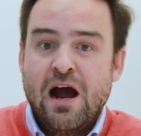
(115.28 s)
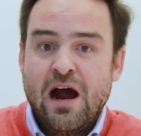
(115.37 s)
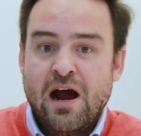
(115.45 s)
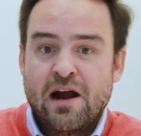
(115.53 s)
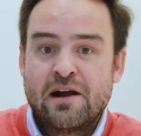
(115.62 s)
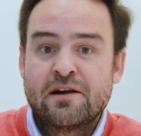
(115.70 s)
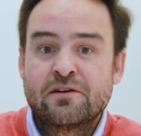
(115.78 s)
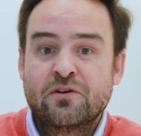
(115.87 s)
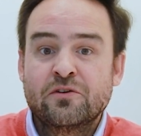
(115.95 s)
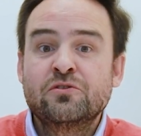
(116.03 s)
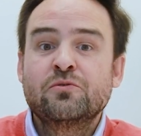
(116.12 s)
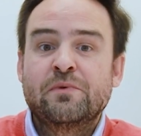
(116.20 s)
are
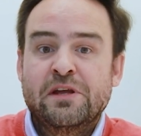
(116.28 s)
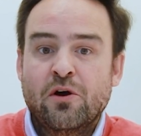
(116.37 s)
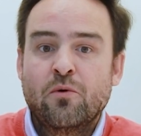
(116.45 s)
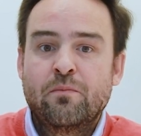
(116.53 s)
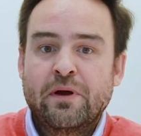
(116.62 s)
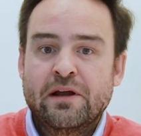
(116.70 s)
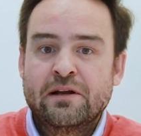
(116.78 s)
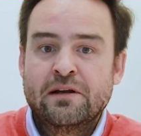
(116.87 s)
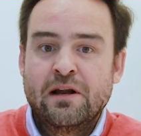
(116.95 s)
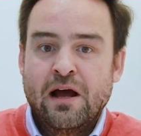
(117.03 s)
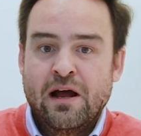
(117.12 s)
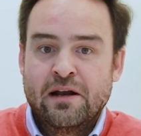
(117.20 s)
going to be
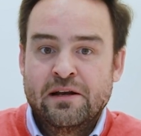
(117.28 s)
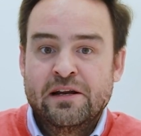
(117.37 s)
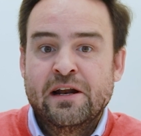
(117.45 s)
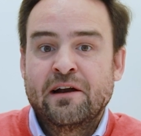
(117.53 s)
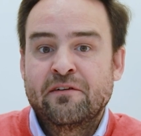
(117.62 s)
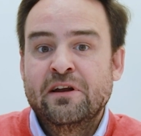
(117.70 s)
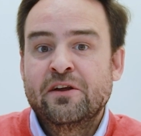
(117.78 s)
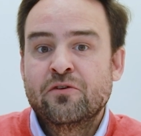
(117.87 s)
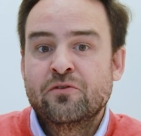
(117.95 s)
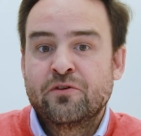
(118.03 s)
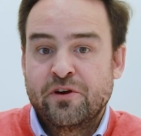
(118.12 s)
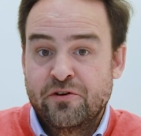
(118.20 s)
open and in a really
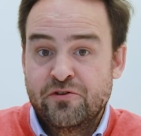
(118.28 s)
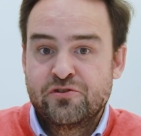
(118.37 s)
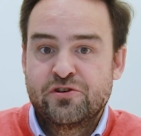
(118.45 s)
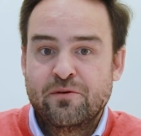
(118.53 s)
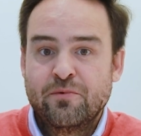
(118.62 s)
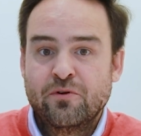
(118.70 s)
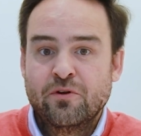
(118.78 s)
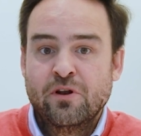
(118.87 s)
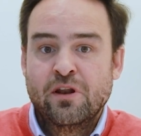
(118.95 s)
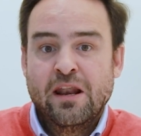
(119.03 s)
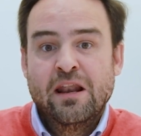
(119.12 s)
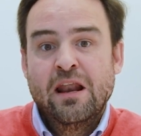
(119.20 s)
good
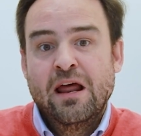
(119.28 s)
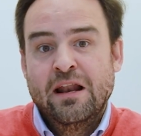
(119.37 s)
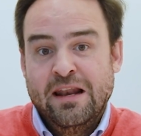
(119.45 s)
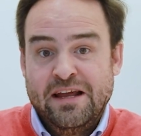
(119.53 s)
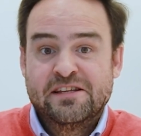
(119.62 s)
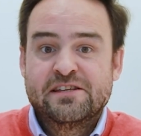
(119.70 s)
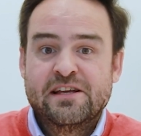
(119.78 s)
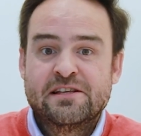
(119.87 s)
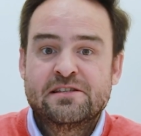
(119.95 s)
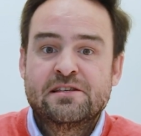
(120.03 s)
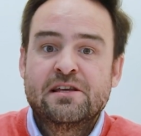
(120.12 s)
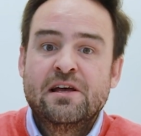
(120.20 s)
reusable
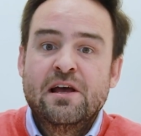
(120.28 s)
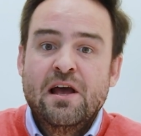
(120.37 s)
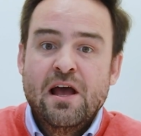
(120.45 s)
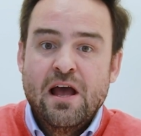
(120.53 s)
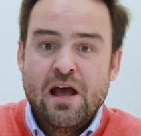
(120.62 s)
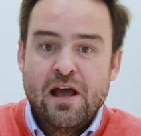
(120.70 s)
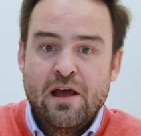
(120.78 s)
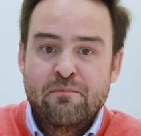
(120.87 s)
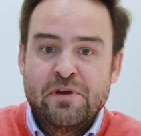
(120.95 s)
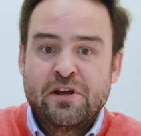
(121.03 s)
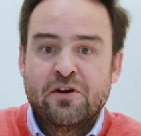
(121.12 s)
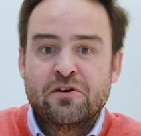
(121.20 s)
license
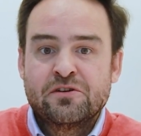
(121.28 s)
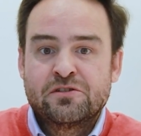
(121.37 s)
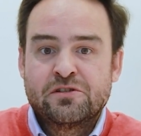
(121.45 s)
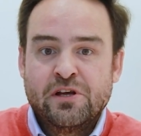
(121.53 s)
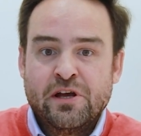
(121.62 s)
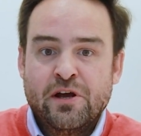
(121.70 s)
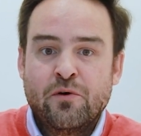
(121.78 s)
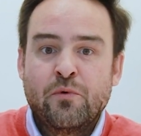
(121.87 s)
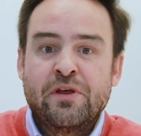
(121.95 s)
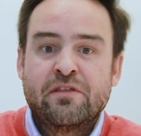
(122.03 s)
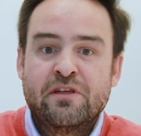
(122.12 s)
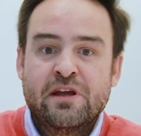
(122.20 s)
because
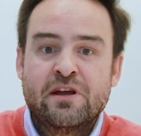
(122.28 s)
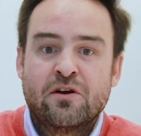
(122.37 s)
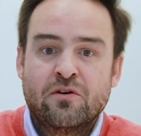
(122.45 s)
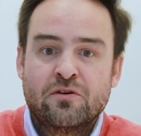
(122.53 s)
we think